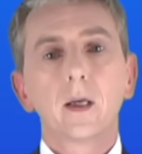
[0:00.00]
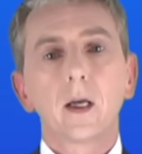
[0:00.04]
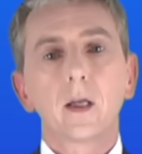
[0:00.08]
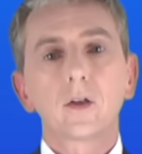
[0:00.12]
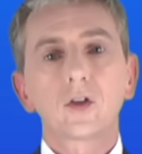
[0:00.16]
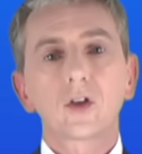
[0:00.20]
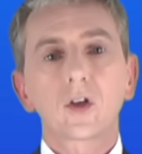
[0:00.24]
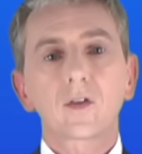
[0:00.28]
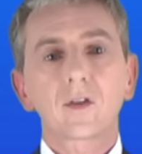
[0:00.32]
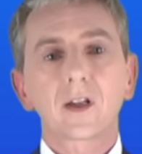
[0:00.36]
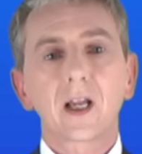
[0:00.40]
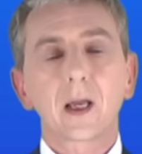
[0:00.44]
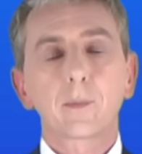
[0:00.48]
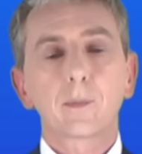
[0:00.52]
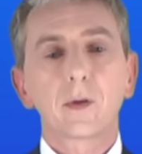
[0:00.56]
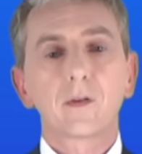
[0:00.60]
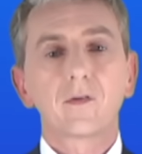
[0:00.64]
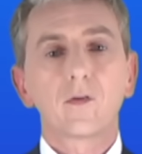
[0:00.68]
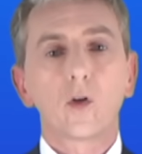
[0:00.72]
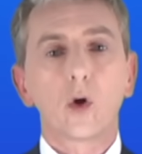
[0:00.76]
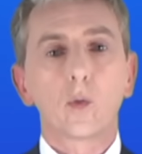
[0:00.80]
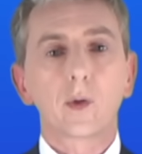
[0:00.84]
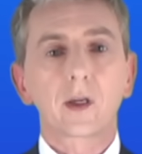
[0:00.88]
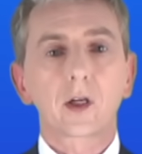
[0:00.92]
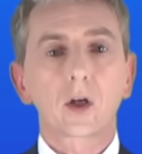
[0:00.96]
And just like
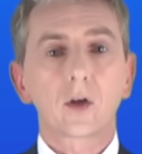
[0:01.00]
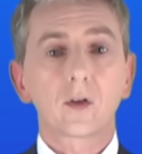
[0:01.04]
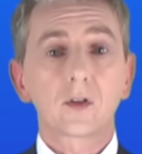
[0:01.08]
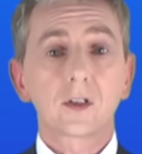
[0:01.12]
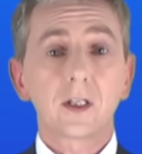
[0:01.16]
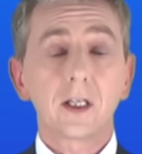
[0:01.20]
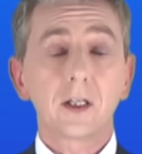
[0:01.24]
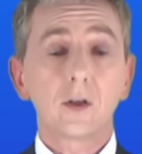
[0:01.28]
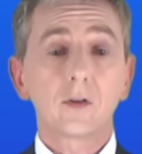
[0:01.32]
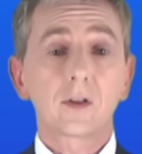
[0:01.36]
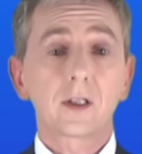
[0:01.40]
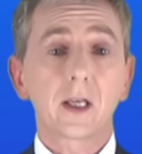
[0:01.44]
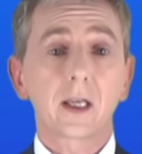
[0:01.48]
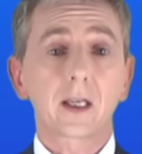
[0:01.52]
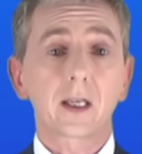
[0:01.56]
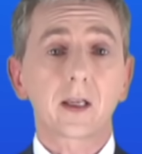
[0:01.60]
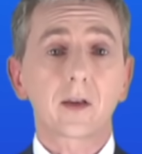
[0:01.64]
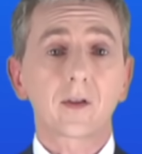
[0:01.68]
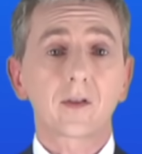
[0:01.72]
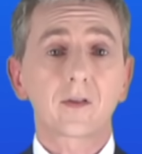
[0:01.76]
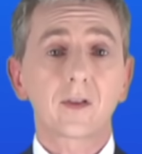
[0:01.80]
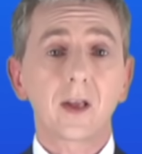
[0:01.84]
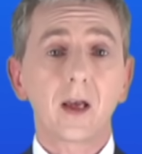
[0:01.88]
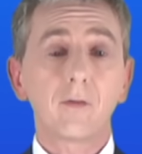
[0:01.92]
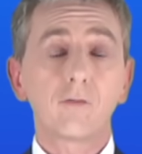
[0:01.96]
before, we continue
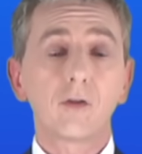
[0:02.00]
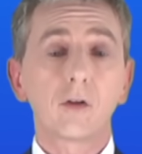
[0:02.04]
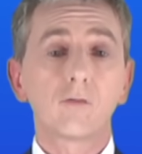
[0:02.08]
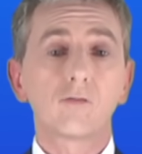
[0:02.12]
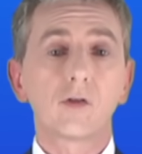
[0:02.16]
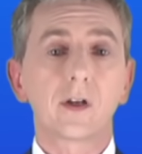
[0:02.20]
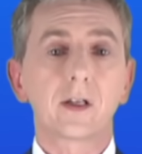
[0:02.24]
taking several